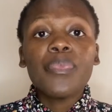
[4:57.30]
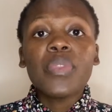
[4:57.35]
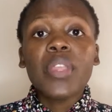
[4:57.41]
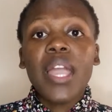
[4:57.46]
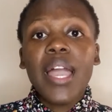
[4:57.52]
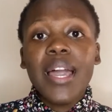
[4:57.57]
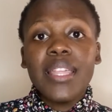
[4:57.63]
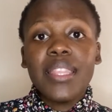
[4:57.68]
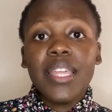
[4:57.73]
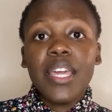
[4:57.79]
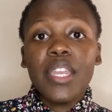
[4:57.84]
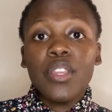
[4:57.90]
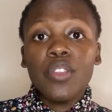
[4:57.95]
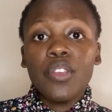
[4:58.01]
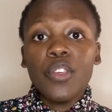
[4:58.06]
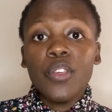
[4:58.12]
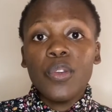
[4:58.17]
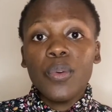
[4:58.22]
And then
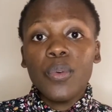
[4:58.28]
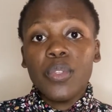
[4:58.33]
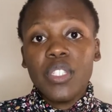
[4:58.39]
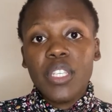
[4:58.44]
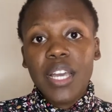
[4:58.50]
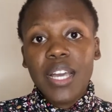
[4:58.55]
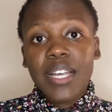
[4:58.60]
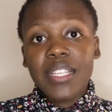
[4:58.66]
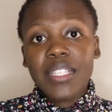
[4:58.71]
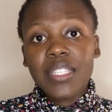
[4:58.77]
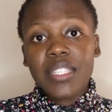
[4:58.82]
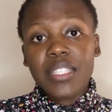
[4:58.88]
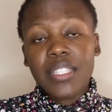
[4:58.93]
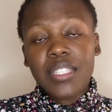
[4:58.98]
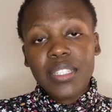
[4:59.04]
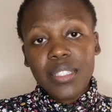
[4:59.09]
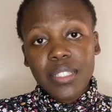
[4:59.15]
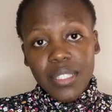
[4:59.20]
you
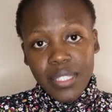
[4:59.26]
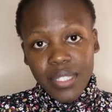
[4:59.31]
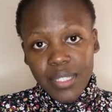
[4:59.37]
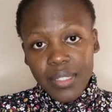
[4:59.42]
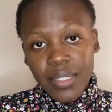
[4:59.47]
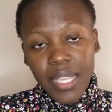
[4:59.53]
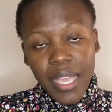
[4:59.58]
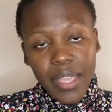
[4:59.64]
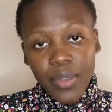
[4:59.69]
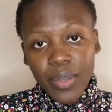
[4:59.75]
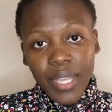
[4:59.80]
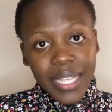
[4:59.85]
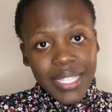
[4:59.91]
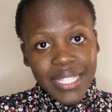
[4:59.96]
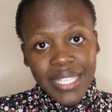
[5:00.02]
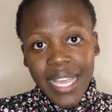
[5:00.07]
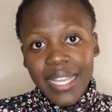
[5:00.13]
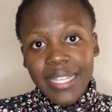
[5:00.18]
just you get
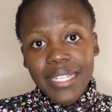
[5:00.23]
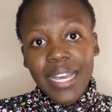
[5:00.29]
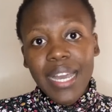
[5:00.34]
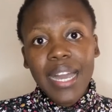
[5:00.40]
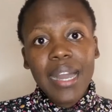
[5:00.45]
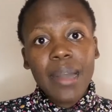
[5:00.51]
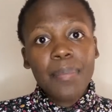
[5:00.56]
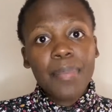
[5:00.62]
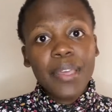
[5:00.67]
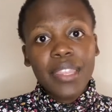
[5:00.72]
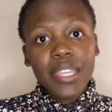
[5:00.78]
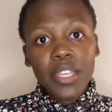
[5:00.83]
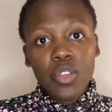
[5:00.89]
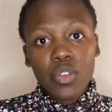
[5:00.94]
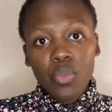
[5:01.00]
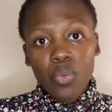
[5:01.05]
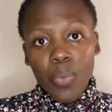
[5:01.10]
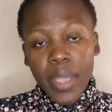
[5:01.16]
signed up, and then
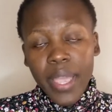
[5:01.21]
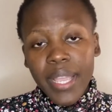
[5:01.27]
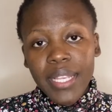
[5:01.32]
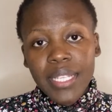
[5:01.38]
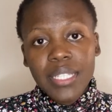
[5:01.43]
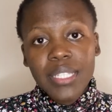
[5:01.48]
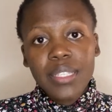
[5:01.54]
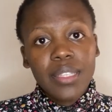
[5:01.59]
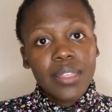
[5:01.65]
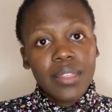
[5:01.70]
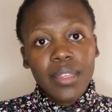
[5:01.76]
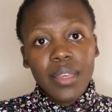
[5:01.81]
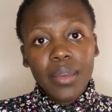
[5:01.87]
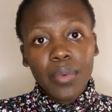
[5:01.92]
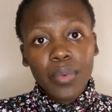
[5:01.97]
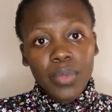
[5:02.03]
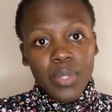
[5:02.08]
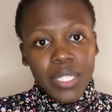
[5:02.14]
you wait. They
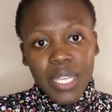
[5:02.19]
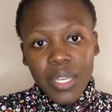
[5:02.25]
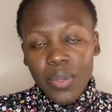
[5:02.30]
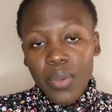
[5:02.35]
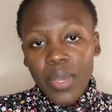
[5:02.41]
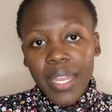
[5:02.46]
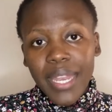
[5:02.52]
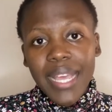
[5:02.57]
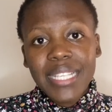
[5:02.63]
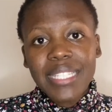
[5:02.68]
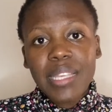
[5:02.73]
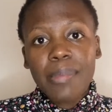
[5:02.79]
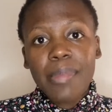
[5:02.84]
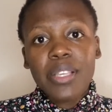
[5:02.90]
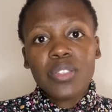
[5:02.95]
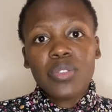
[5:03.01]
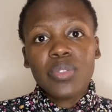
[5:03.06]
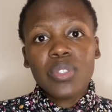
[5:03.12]
will send you an
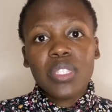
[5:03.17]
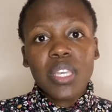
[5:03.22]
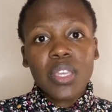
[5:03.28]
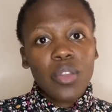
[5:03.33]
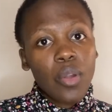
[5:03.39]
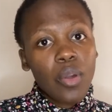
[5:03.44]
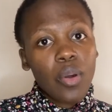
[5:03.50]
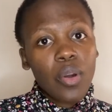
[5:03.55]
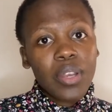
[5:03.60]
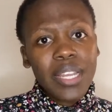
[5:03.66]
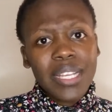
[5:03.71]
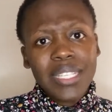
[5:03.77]
SMS to say your orders